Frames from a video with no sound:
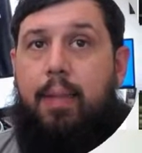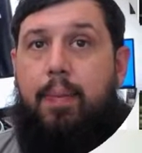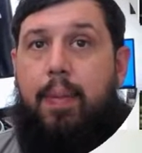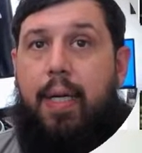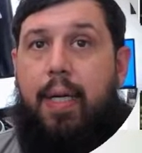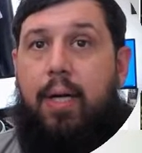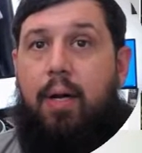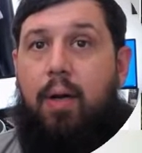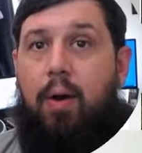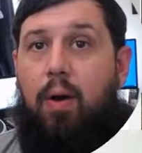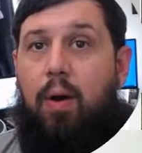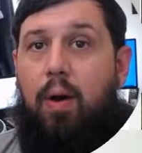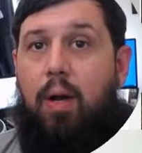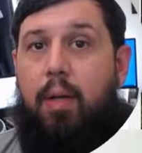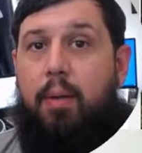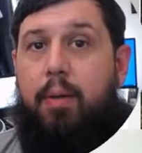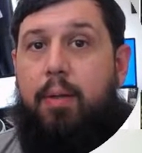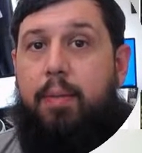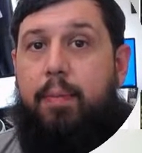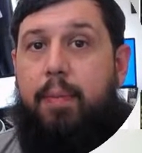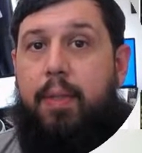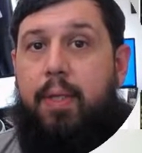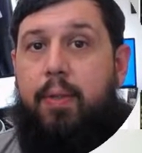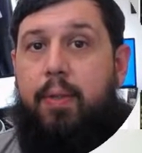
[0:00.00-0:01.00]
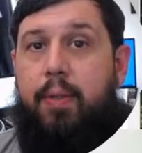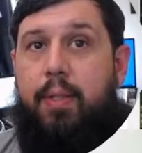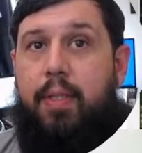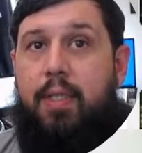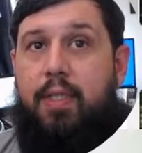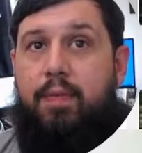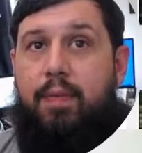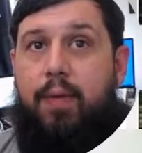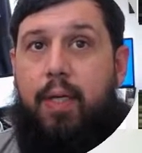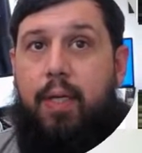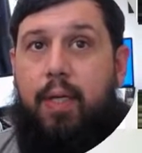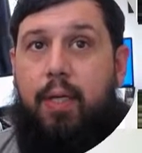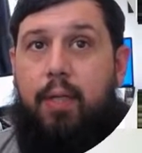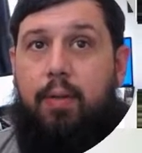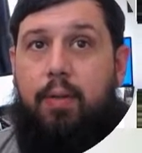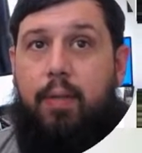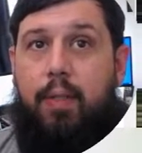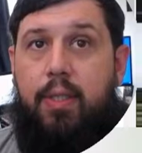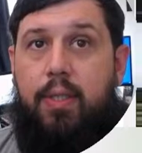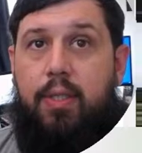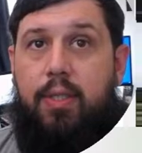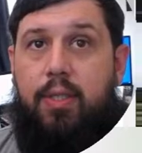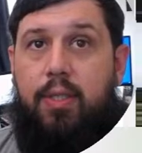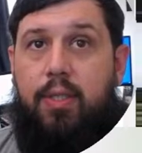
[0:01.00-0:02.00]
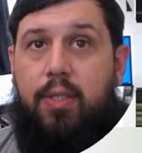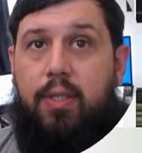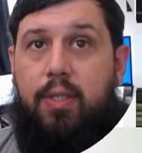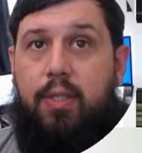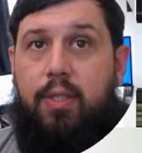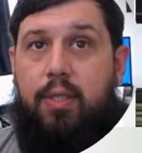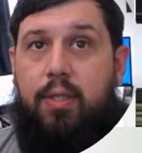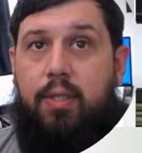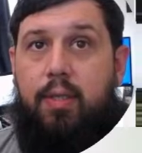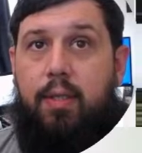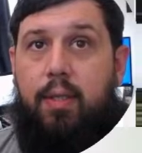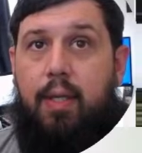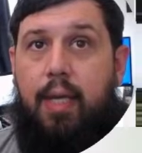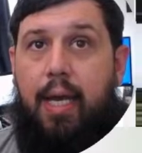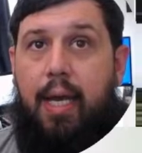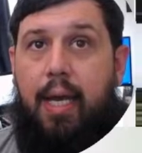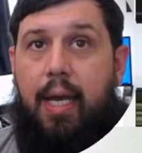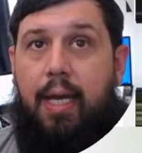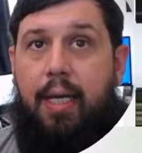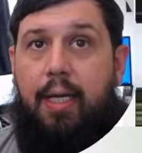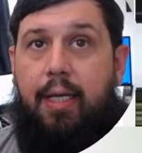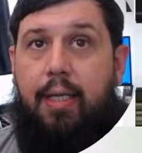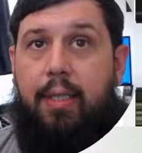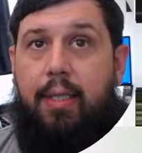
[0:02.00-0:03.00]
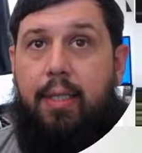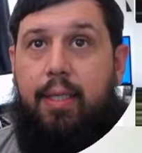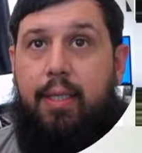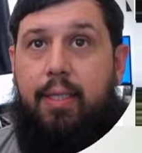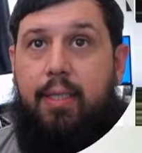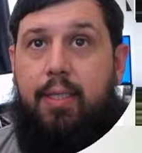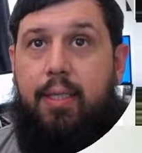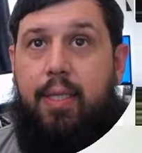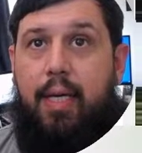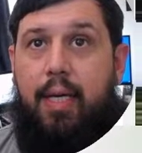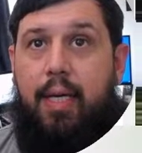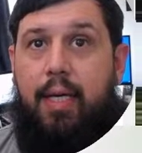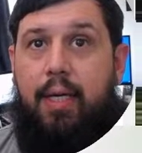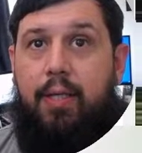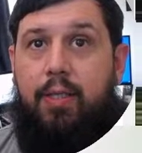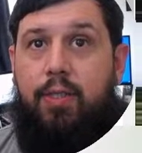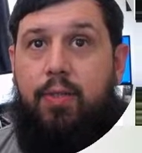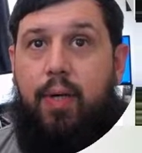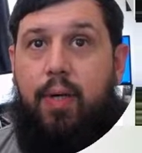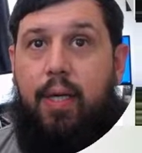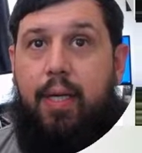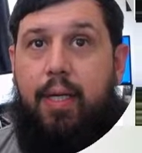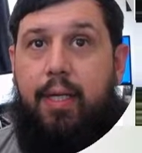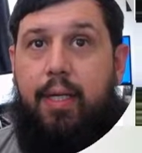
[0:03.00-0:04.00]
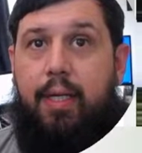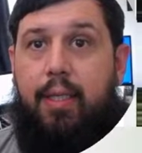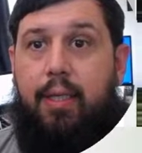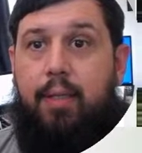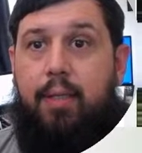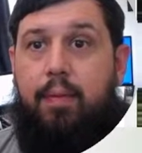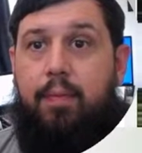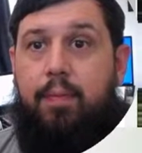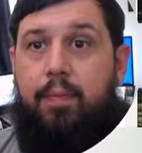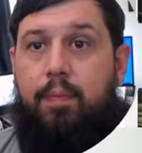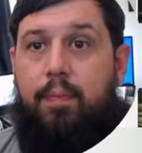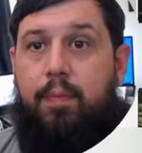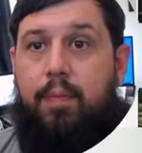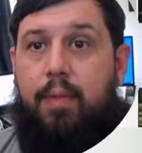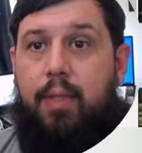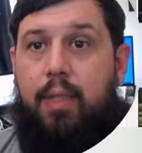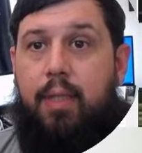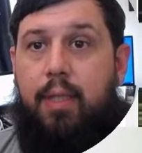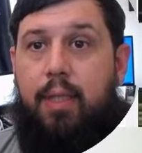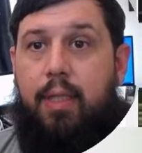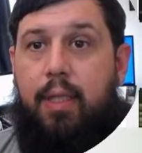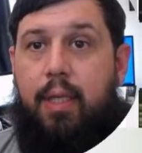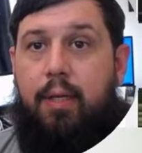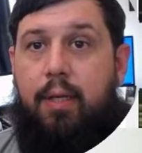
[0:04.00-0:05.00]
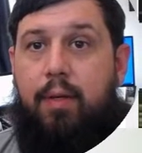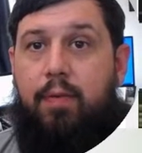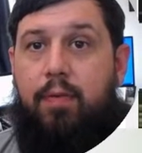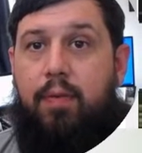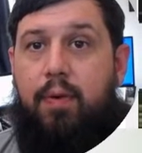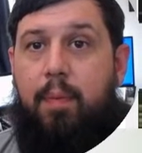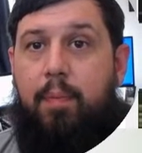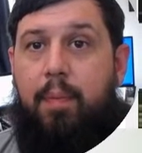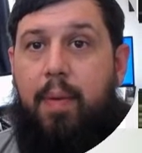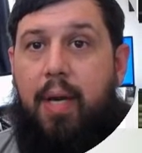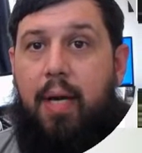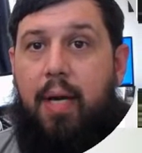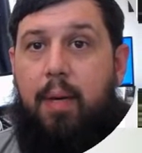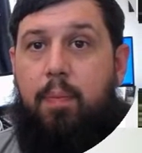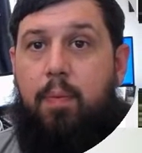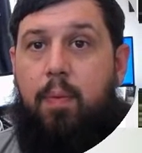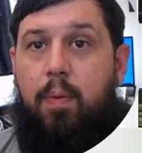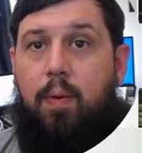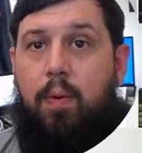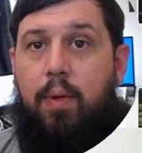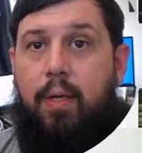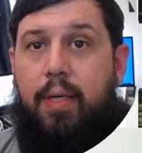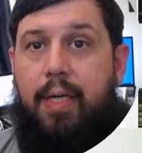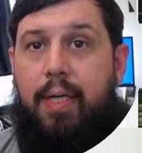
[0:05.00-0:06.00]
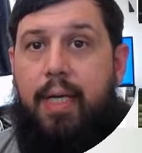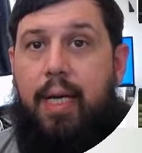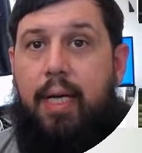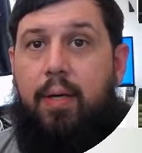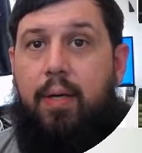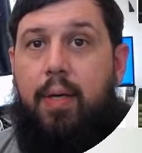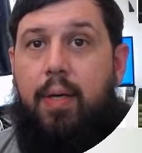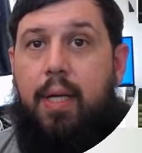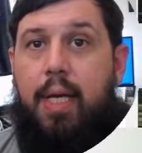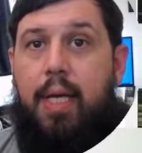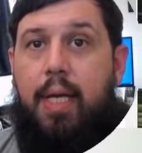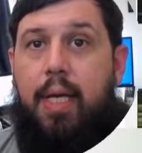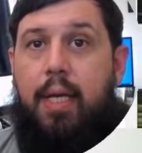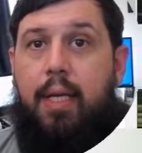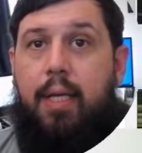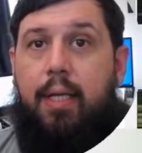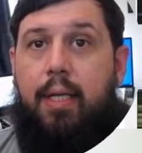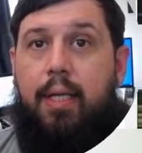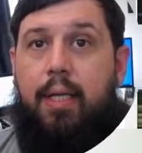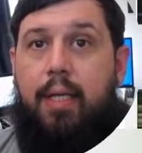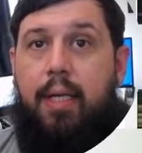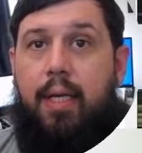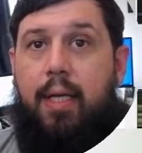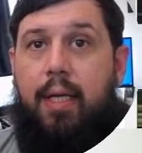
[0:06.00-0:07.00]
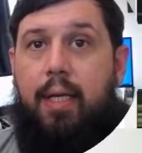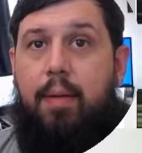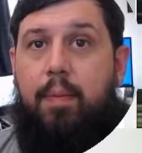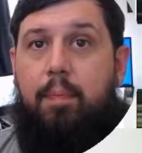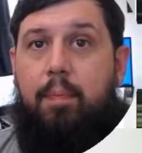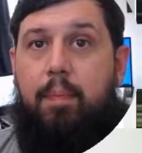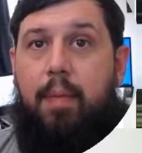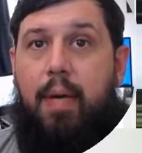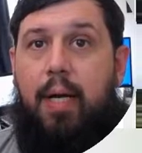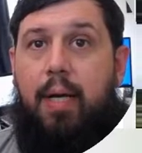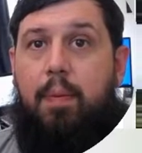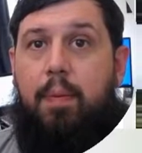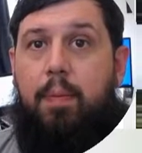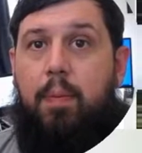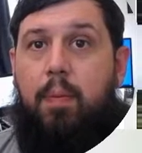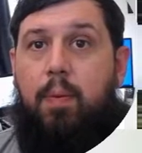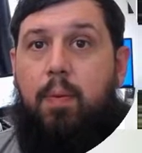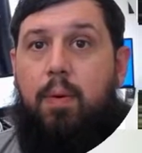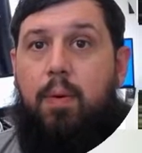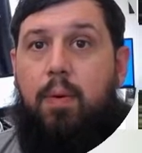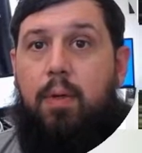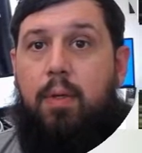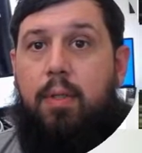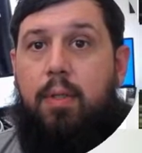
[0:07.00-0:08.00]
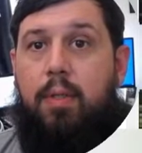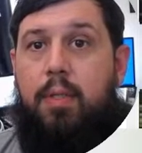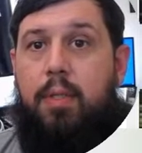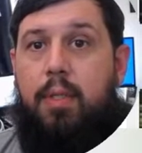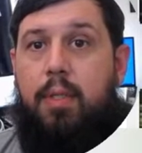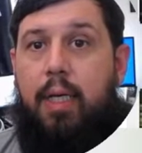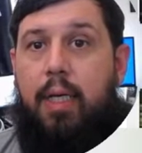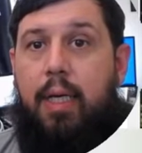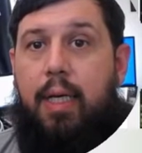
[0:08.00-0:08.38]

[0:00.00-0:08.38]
and all I'm going to be doing in this video is just adding these tags right here that are from Matterport. Now, the Matterport